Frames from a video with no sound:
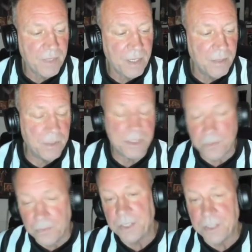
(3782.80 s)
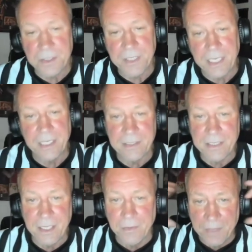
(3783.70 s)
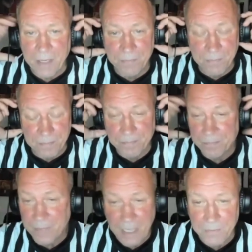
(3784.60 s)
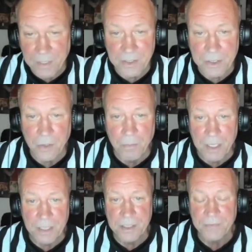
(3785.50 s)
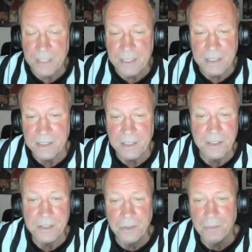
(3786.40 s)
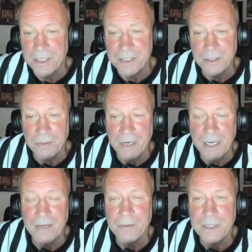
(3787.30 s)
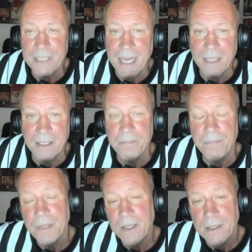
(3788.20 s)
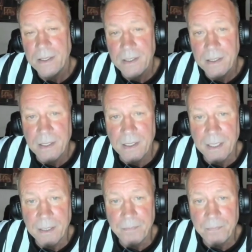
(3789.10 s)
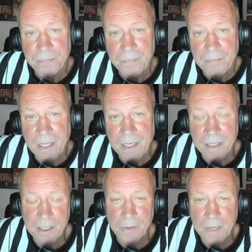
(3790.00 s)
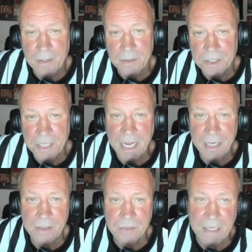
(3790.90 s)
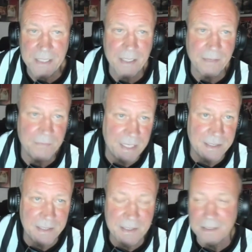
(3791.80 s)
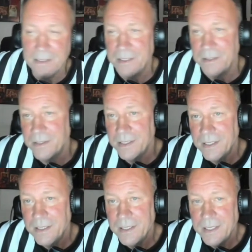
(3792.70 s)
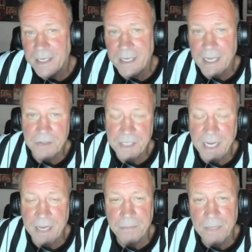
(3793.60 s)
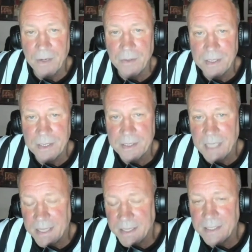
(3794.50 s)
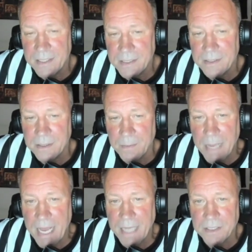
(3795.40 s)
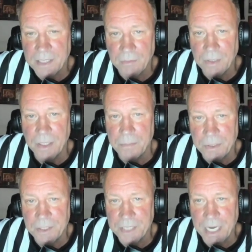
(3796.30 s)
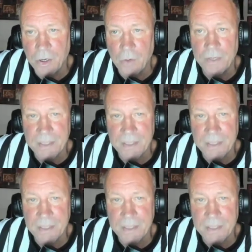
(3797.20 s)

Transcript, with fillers: which you've seen it, you know, they've done so much. Vince has done so much in the ring with talent. And then, you know, here's Shane is wrestling Vince, and now Shane, you know, I think this is the match that really put Shane over the